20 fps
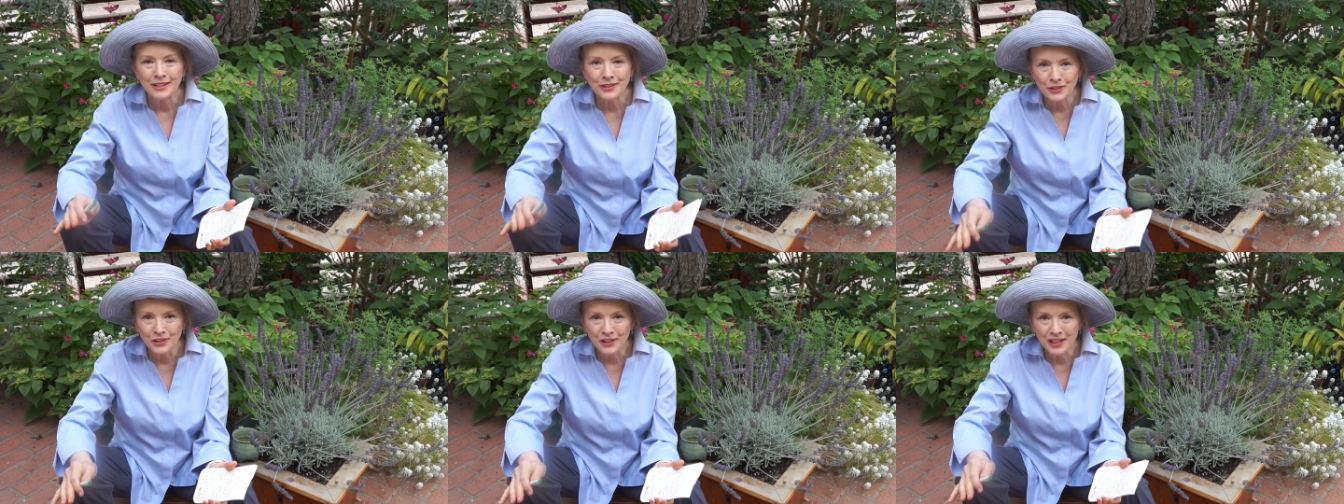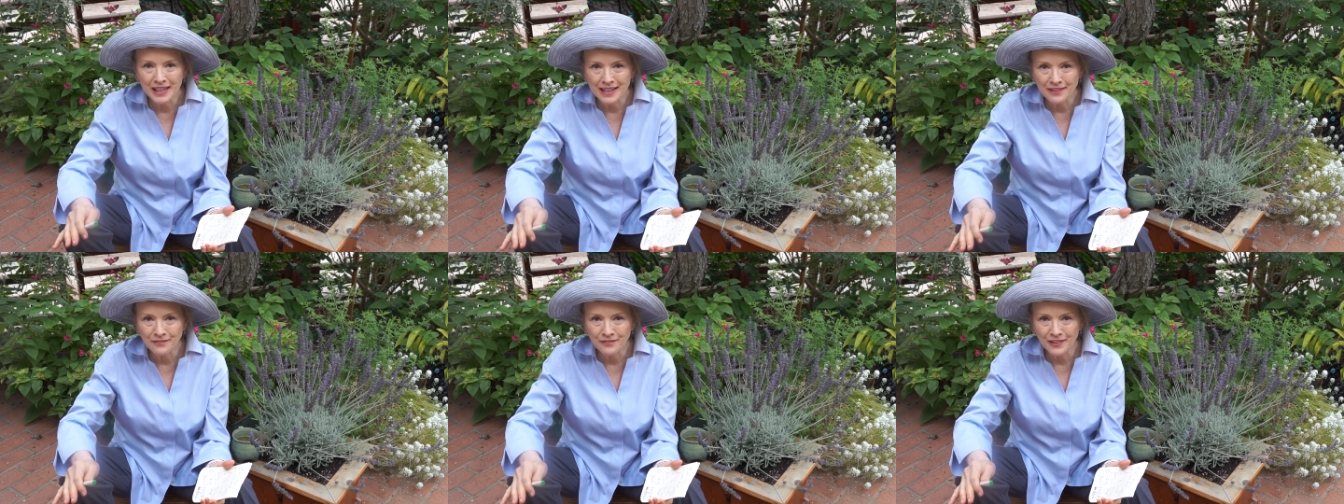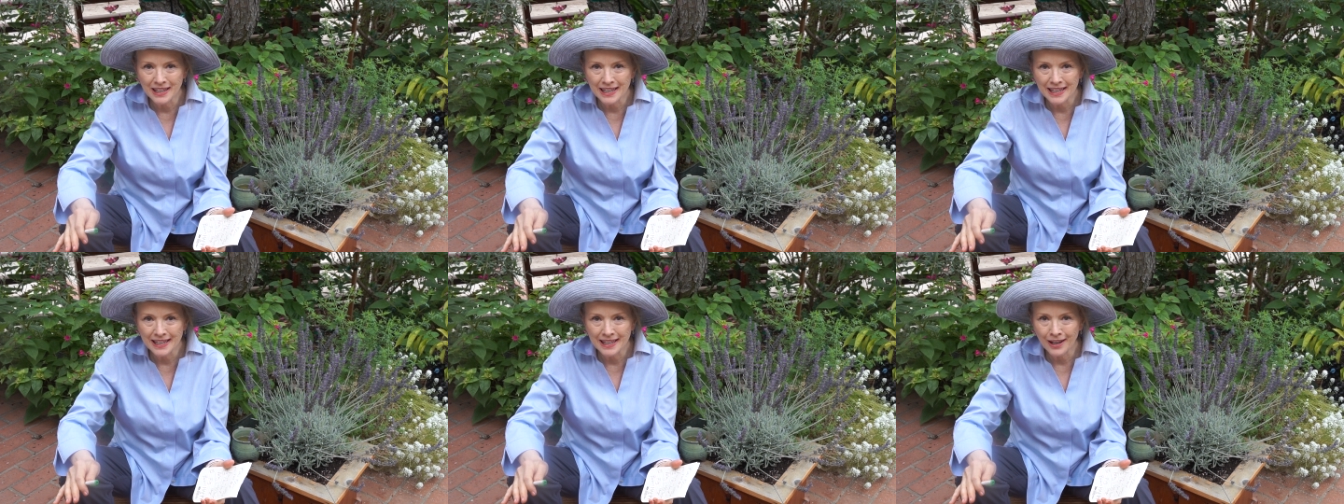cooking
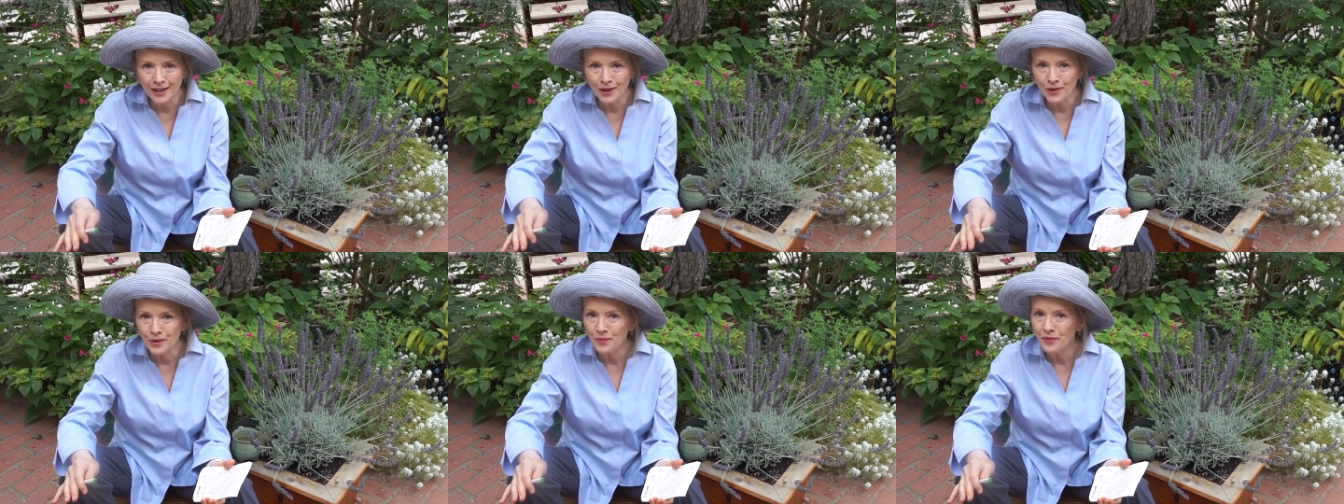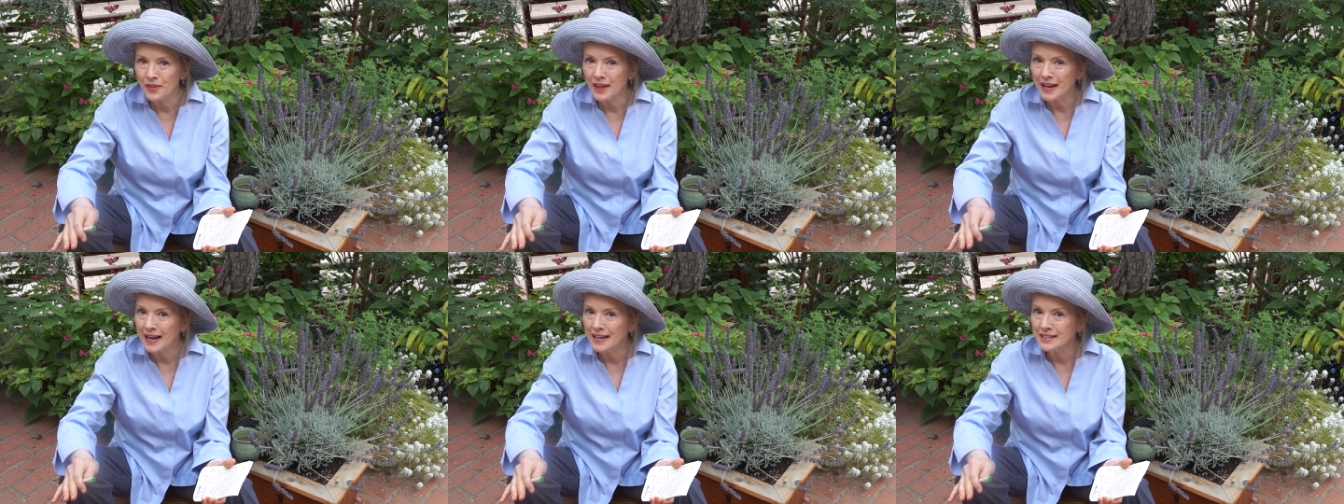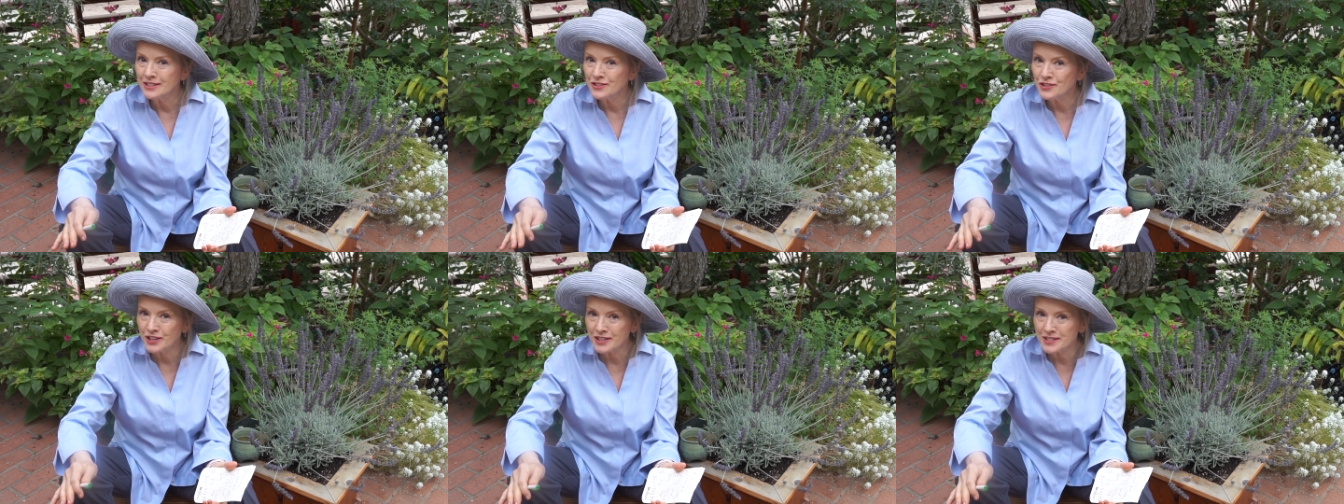video that
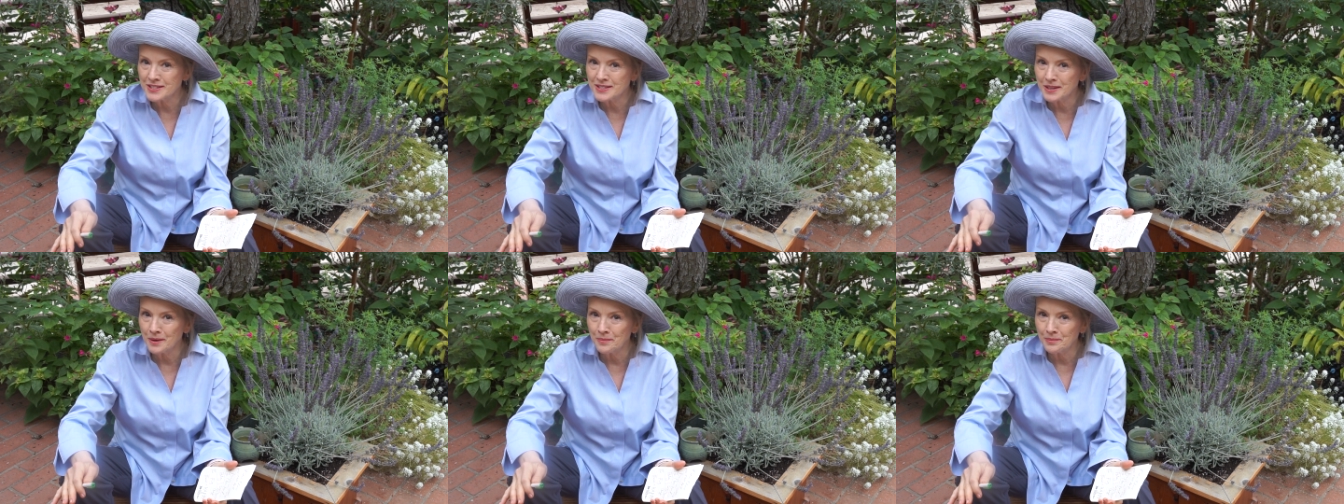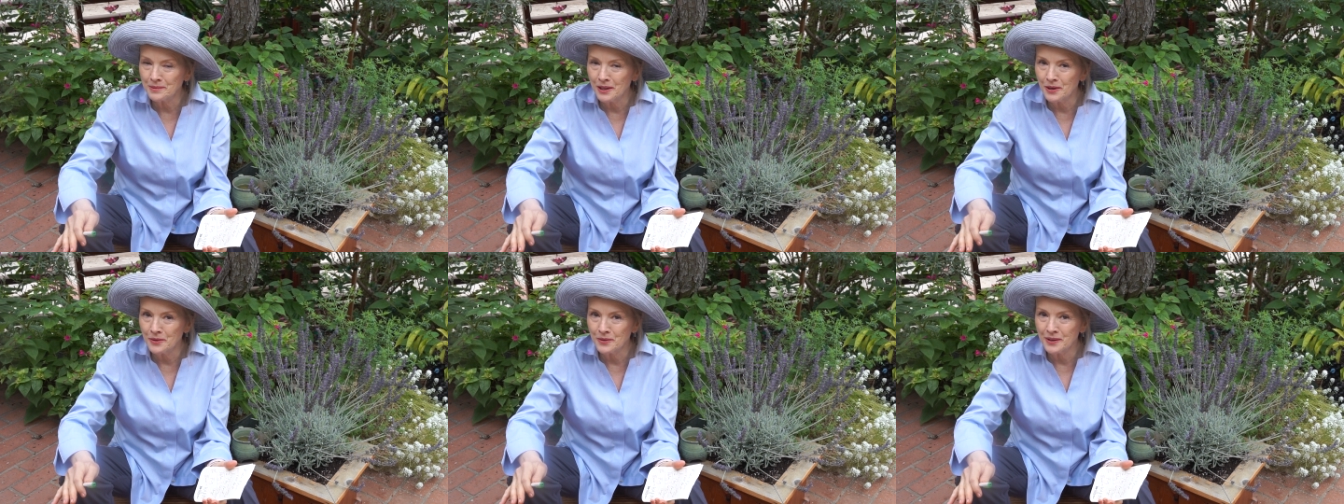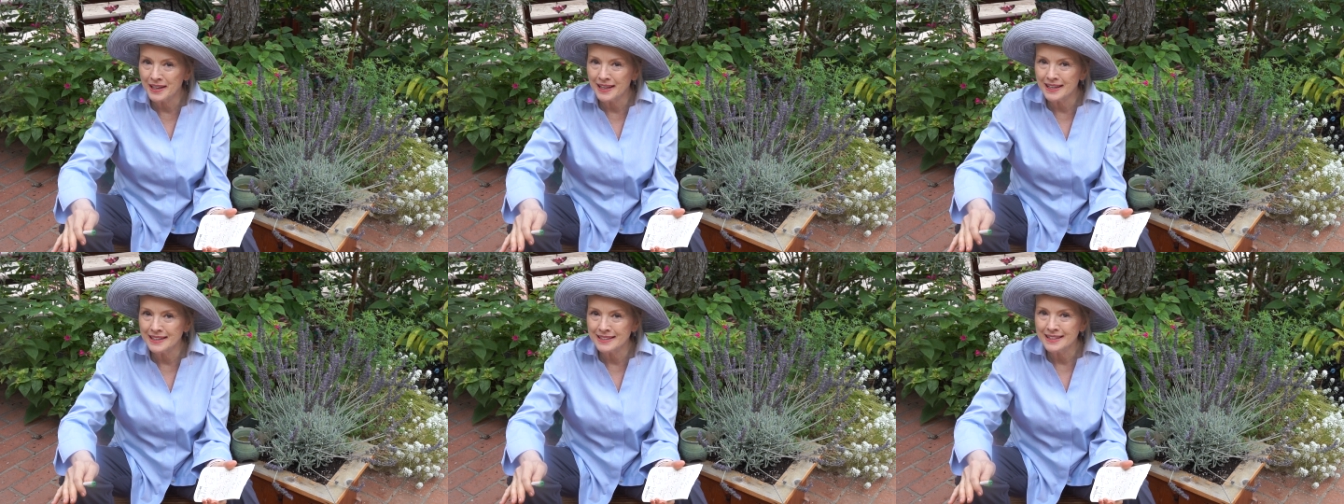I just
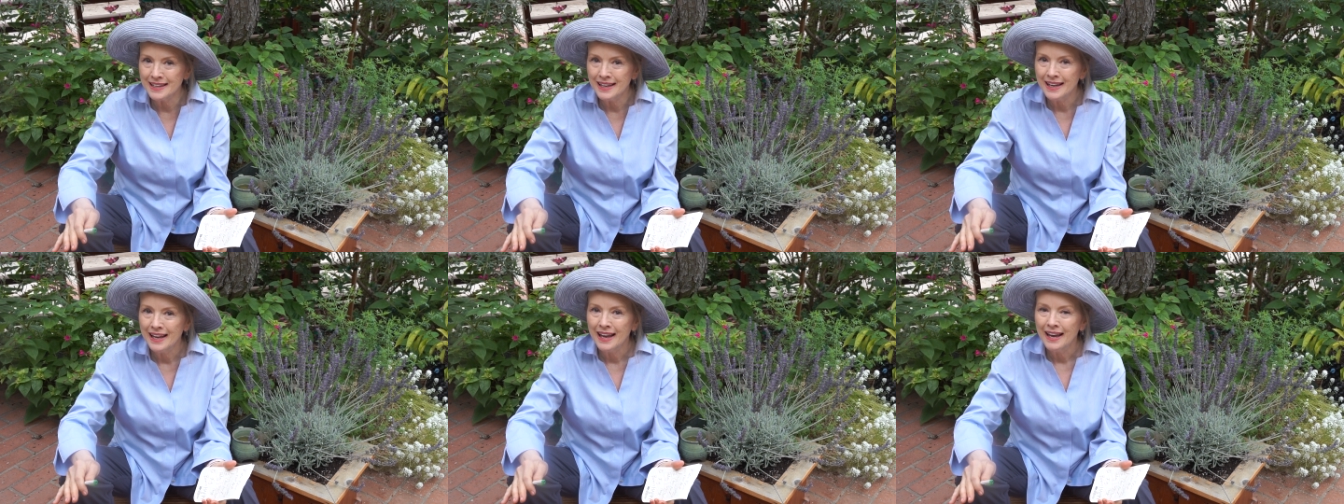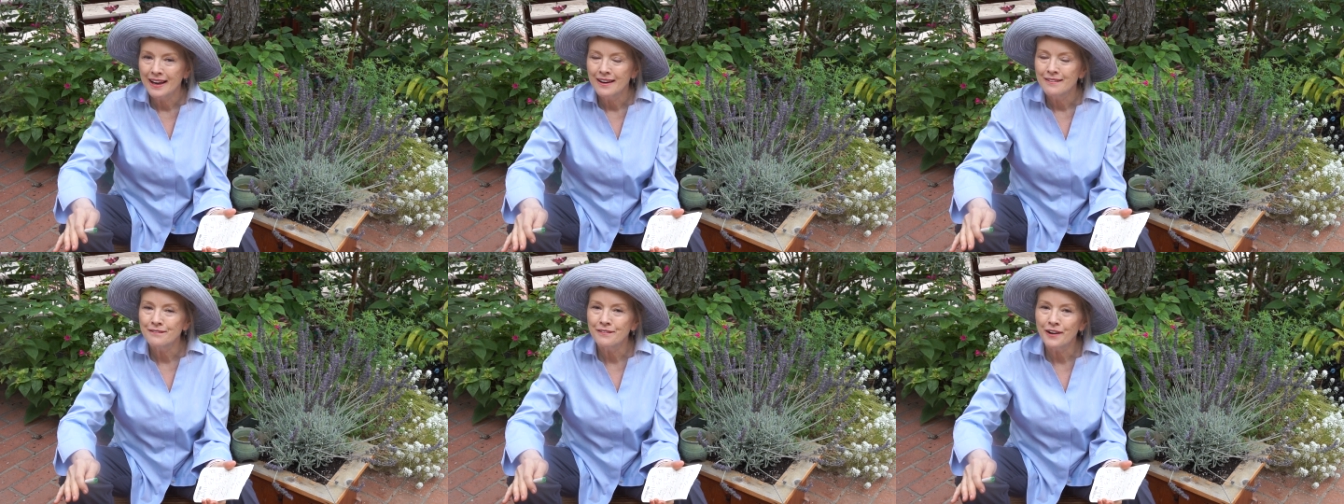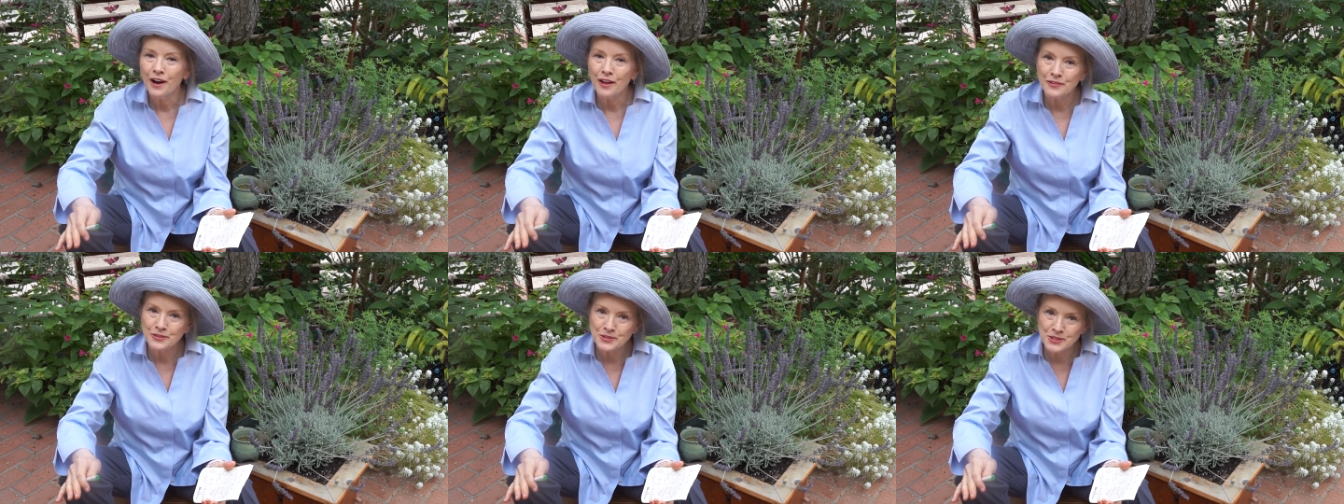uploaded,
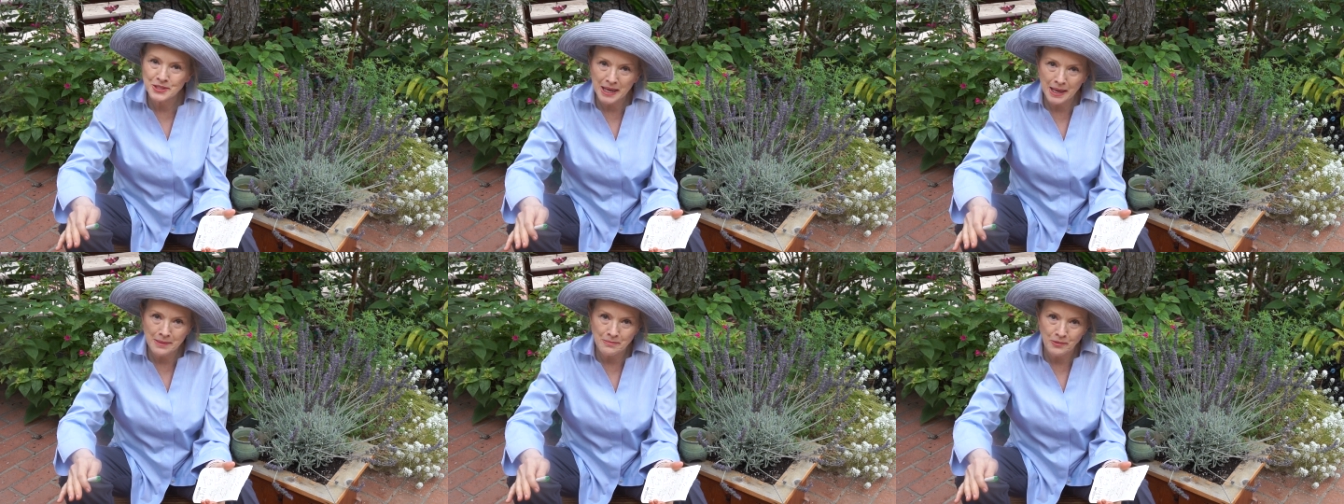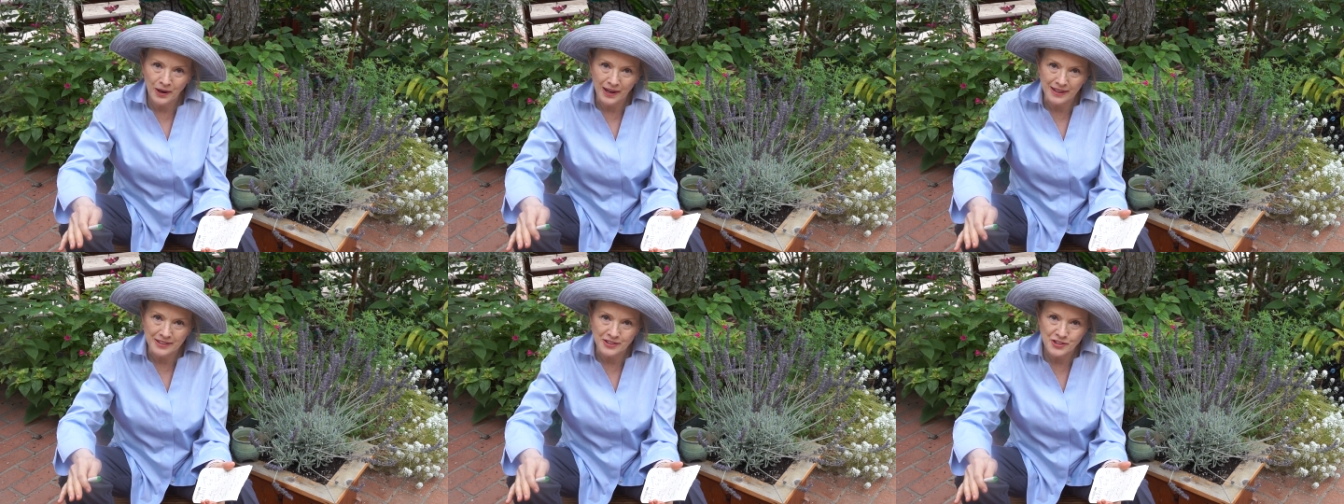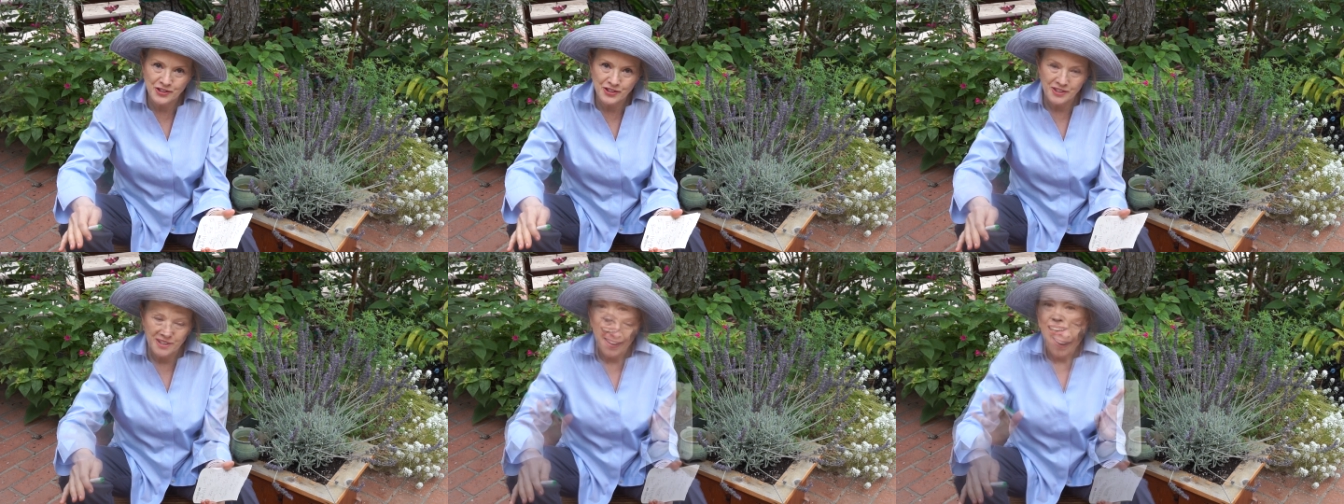Father's Day
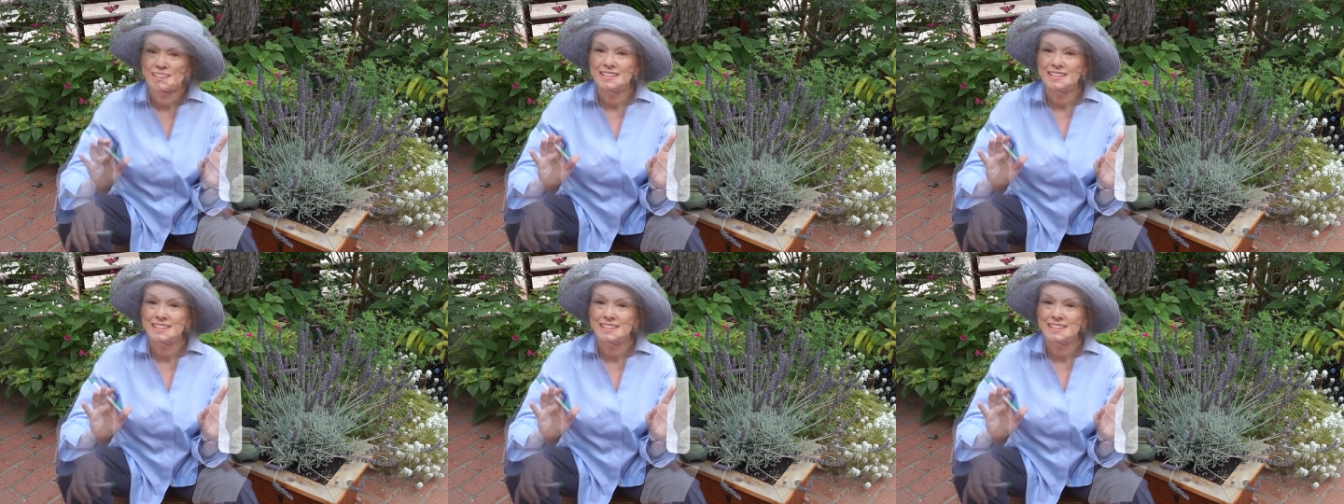Brunch.